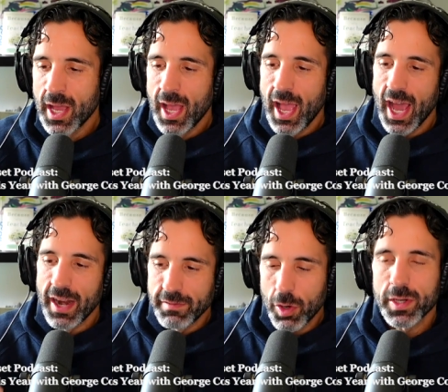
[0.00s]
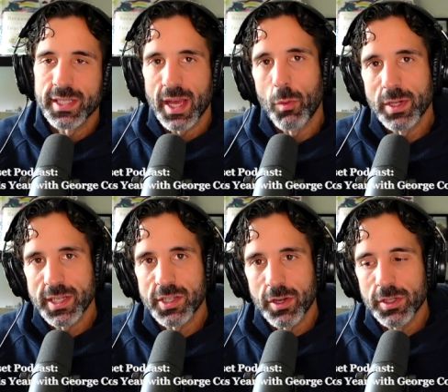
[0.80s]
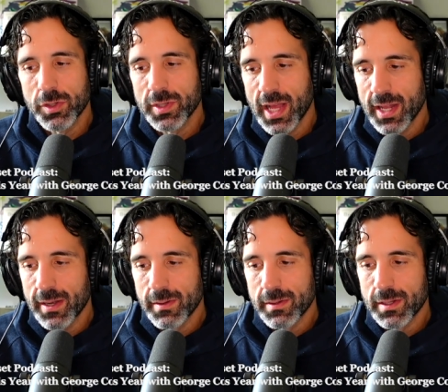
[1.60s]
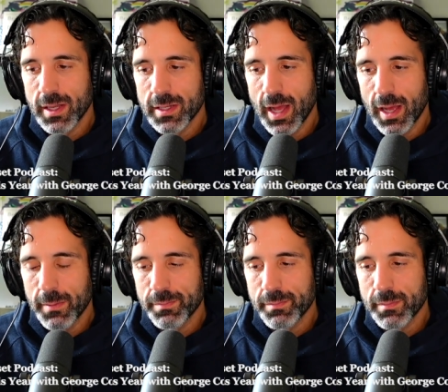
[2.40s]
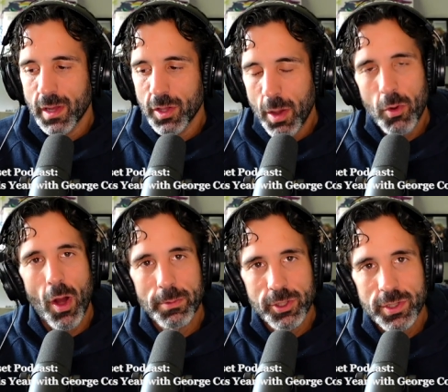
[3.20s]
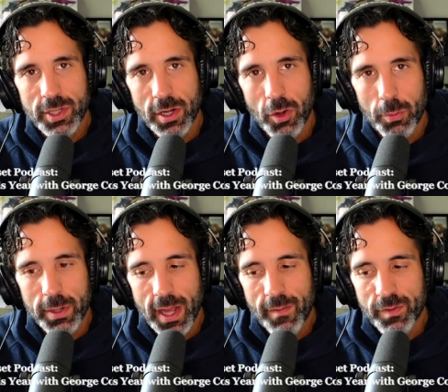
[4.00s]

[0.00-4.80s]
And I've noticed that once I started doing that, a lot more opportunities started opening up for